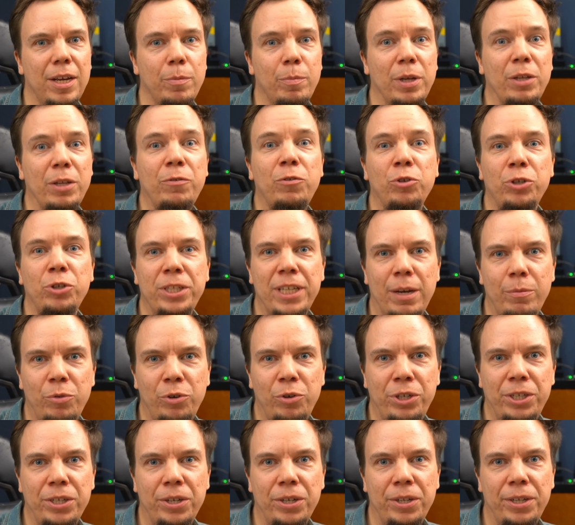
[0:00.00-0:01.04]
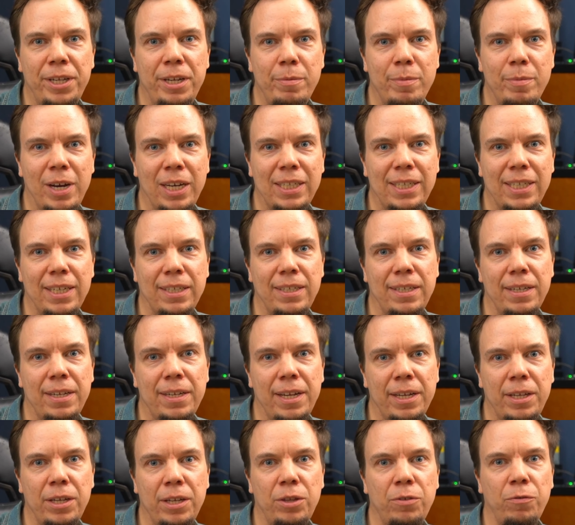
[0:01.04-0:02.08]
but for some reason Tmax doesn't
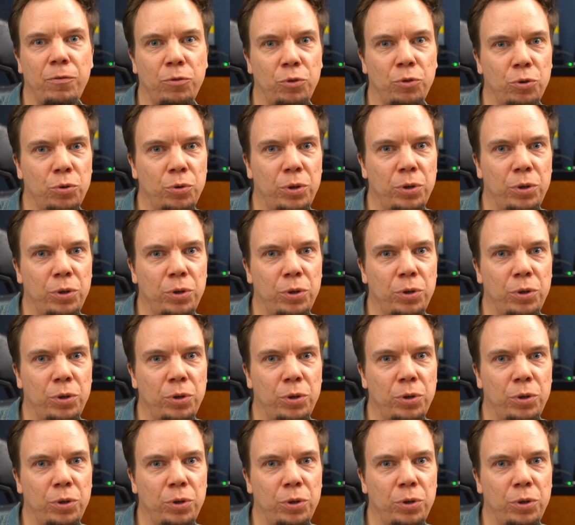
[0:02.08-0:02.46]
let it through